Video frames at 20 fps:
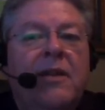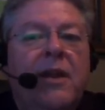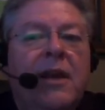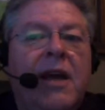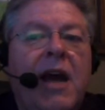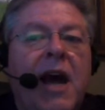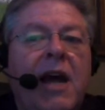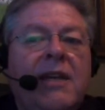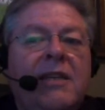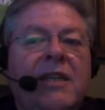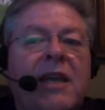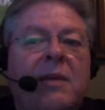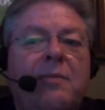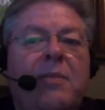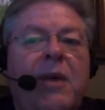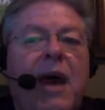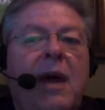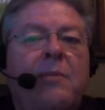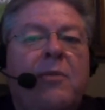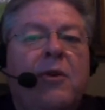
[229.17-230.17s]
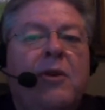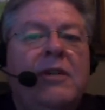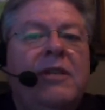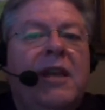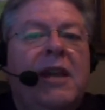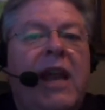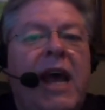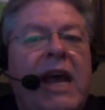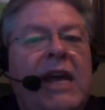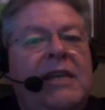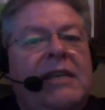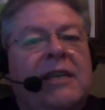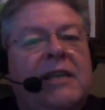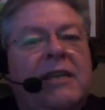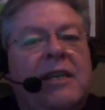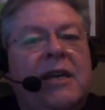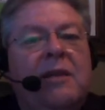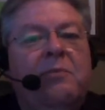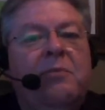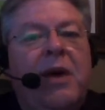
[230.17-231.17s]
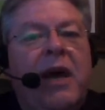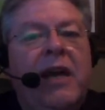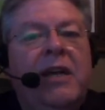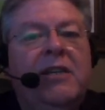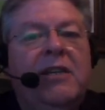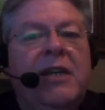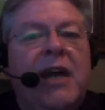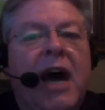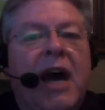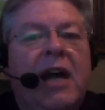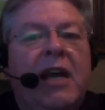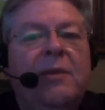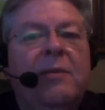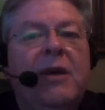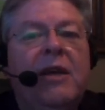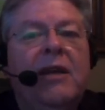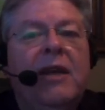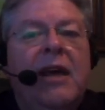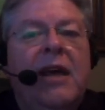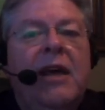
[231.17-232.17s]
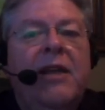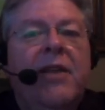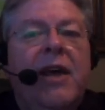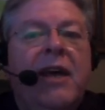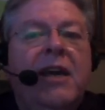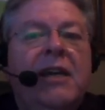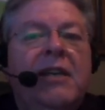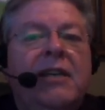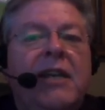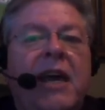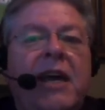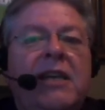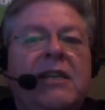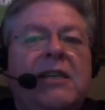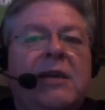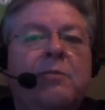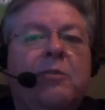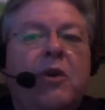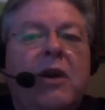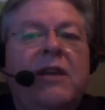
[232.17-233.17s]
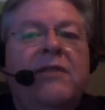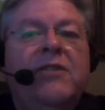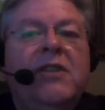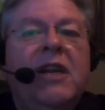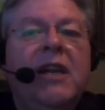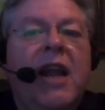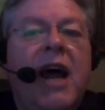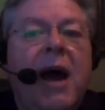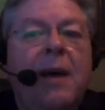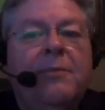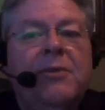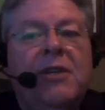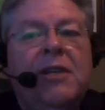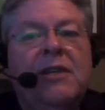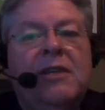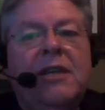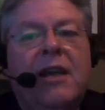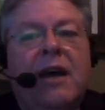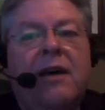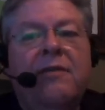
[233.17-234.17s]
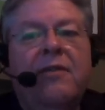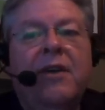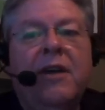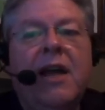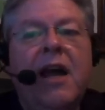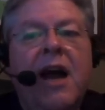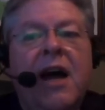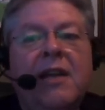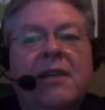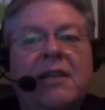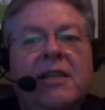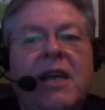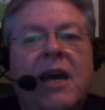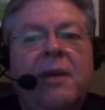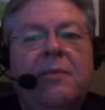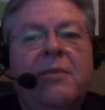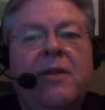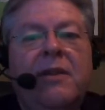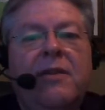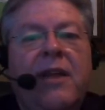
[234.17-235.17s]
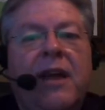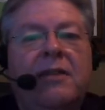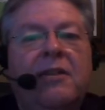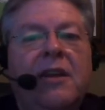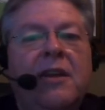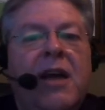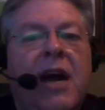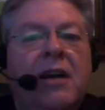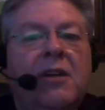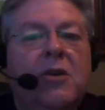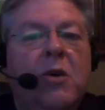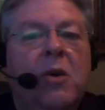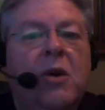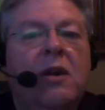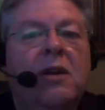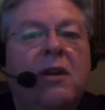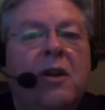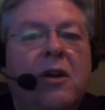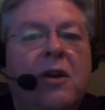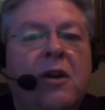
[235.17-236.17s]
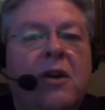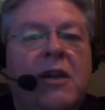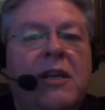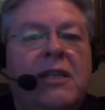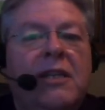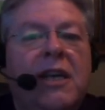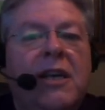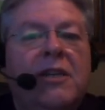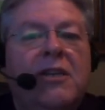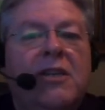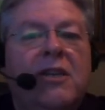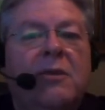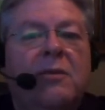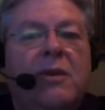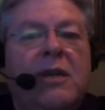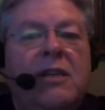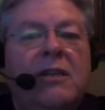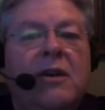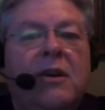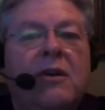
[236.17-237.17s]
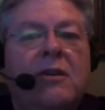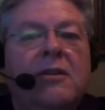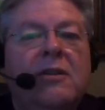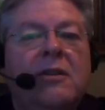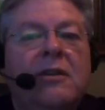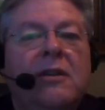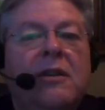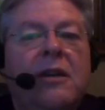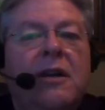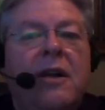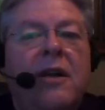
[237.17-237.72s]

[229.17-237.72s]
The concept paper is an 8 to 10 page document that contains a brief synopsis of the concept that the doctoral learner intends to research.